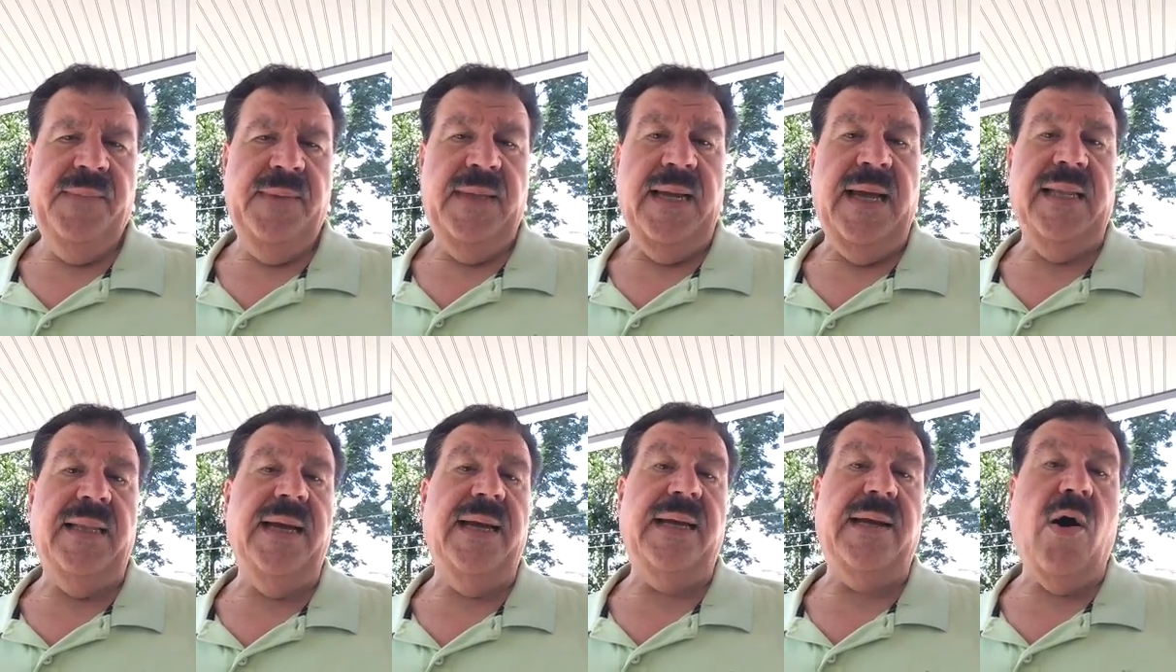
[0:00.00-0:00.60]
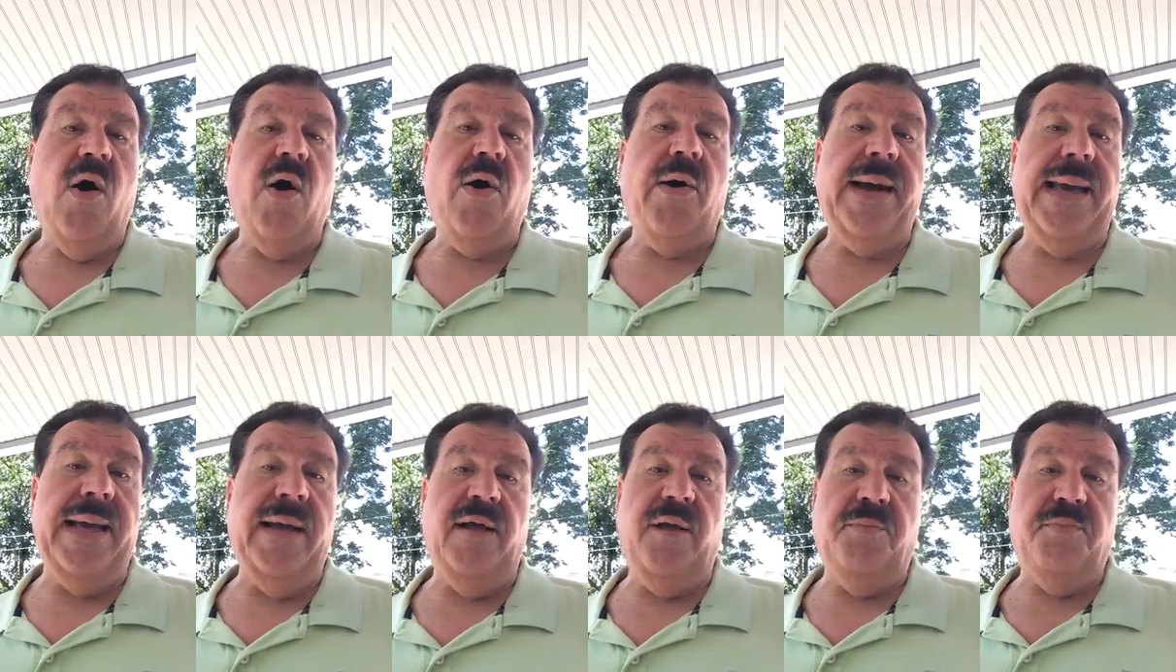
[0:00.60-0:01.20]
Not like our
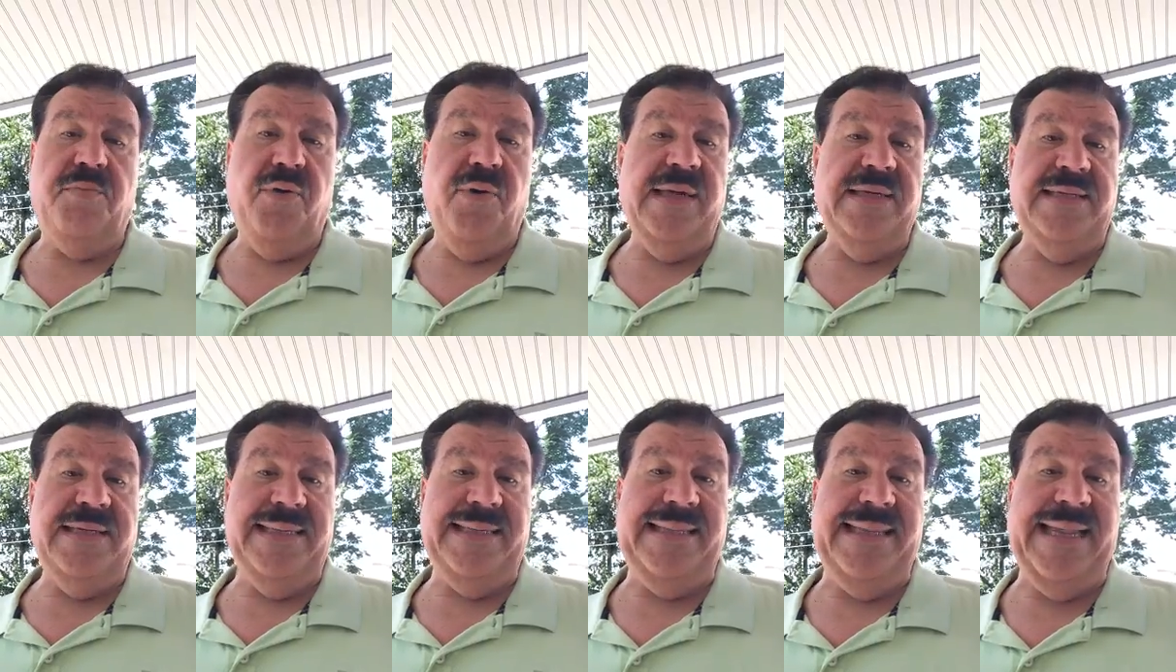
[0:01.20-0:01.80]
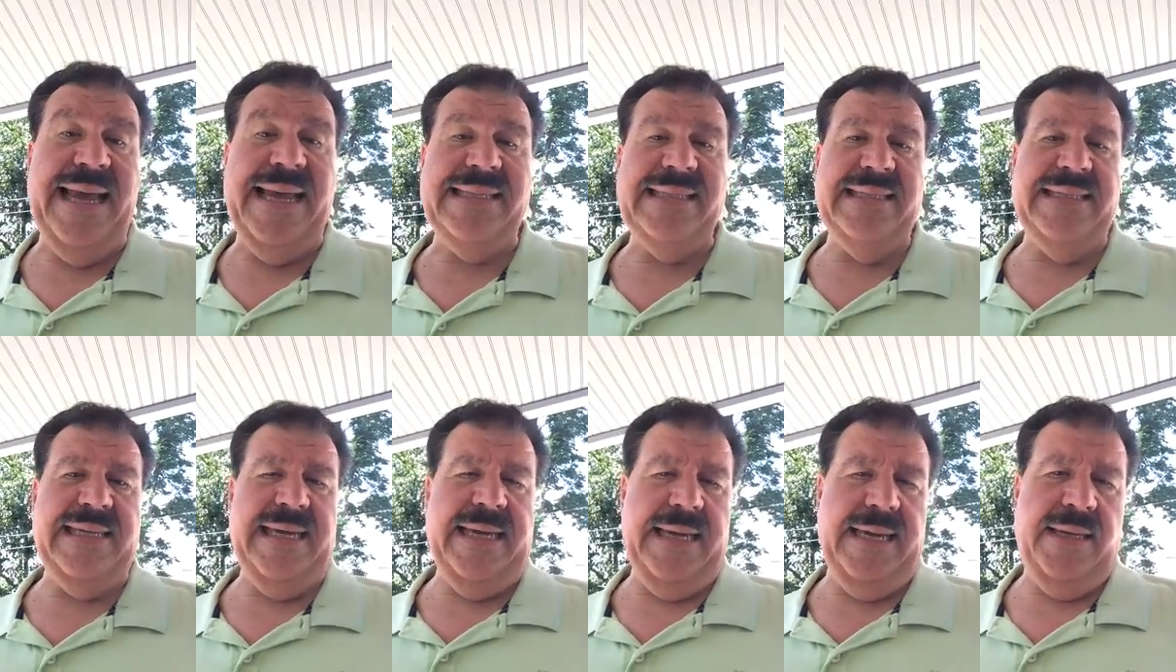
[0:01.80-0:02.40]
El
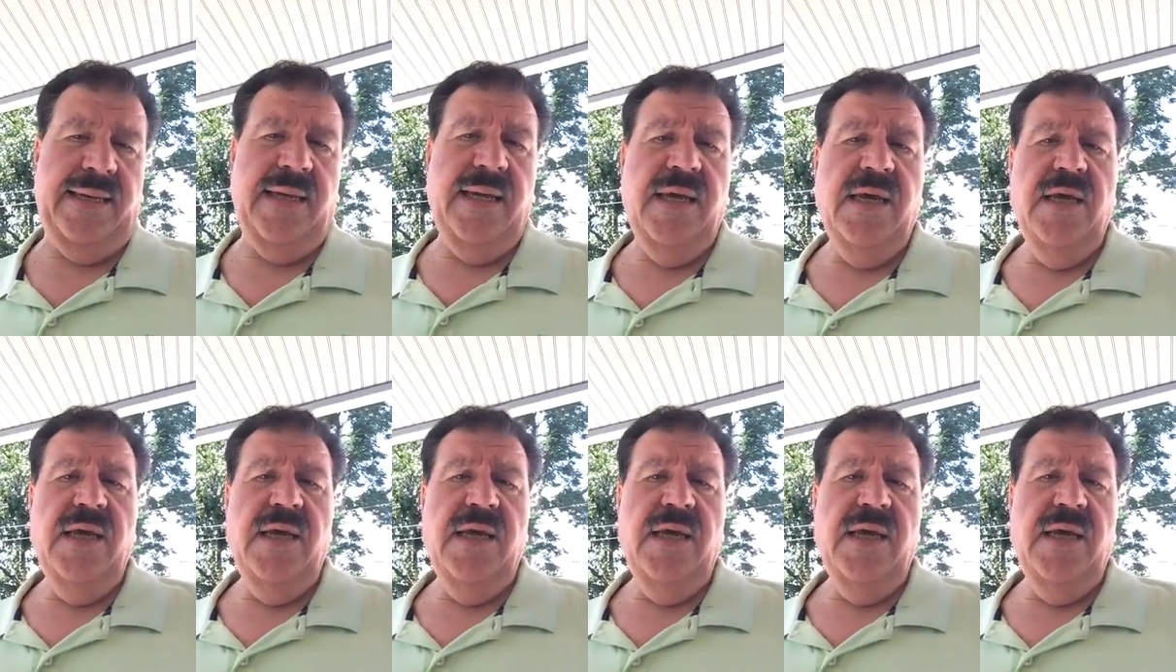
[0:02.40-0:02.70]
Presidente.